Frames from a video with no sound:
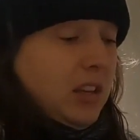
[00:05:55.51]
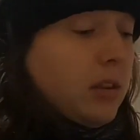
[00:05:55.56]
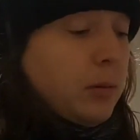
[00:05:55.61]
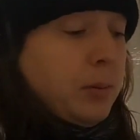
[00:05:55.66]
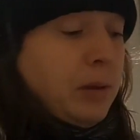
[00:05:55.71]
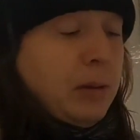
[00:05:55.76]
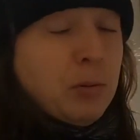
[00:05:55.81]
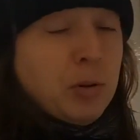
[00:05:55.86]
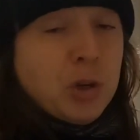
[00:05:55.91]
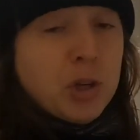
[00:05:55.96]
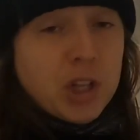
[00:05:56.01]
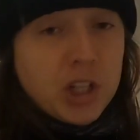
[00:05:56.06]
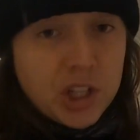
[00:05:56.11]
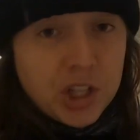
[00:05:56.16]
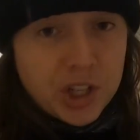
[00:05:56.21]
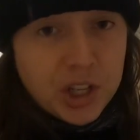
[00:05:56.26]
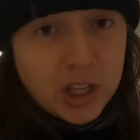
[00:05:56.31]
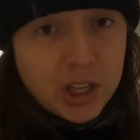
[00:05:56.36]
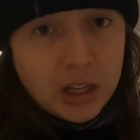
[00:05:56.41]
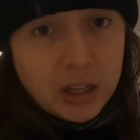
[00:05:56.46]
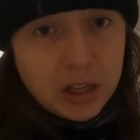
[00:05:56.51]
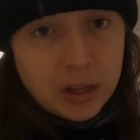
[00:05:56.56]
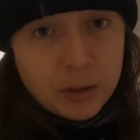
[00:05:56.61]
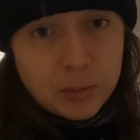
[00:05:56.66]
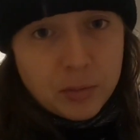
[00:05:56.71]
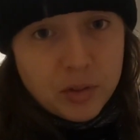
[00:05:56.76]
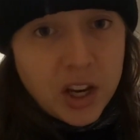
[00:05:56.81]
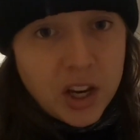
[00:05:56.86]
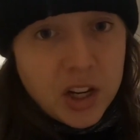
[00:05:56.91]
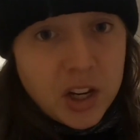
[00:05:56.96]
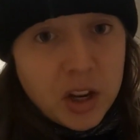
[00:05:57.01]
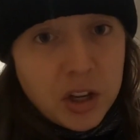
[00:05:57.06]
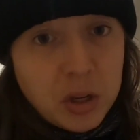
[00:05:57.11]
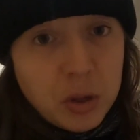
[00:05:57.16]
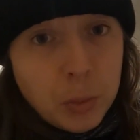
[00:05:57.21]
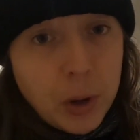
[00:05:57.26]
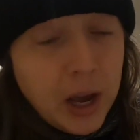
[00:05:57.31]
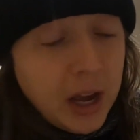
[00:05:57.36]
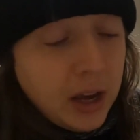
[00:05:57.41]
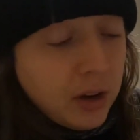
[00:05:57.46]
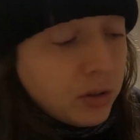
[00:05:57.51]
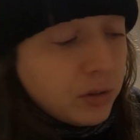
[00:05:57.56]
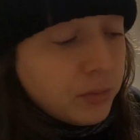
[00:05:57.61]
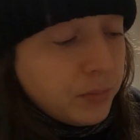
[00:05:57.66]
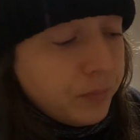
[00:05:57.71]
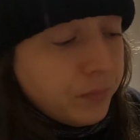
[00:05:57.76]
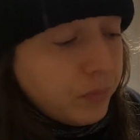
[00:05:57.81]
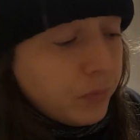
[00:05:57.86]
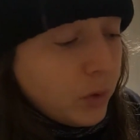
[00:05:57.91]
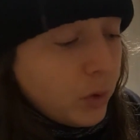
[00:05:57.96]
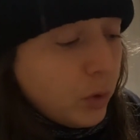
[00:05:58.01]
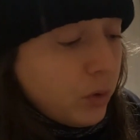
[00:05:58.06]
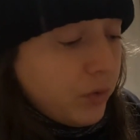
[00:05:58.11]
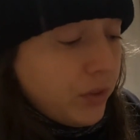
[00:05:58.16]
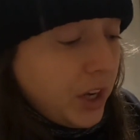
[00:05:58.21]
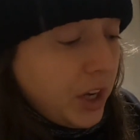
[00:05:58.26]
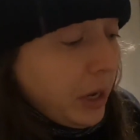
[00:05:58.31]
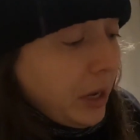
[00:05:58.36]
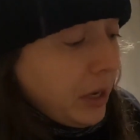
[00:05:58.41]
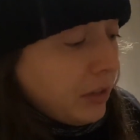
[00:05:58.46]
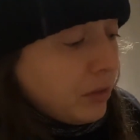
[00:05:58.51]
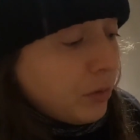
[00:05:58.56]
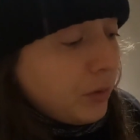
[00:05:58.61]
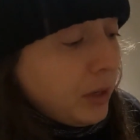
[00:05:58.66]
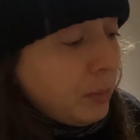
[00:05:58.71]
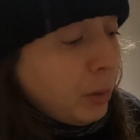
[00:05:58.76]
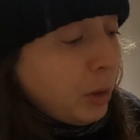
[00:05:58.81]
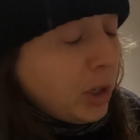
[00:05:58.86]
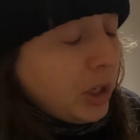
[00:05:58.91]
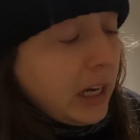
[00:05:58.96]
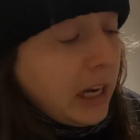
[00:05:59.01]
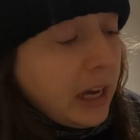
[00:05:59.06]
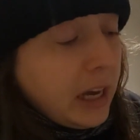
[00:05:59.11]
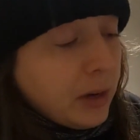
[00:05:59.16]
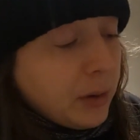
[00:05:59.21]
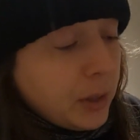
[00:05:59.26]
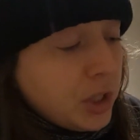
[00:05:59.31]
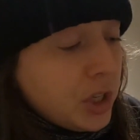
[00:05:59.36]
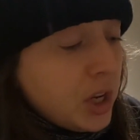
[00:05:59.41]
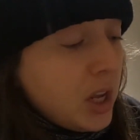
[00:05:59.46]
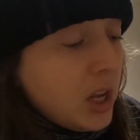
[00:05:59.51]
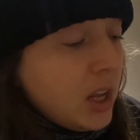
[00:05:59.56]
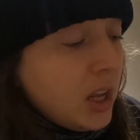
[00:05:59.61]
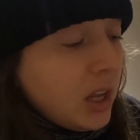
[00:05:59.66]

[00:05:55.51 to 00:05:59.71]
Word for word: that people can look at you if they know you well or if they know how to read body language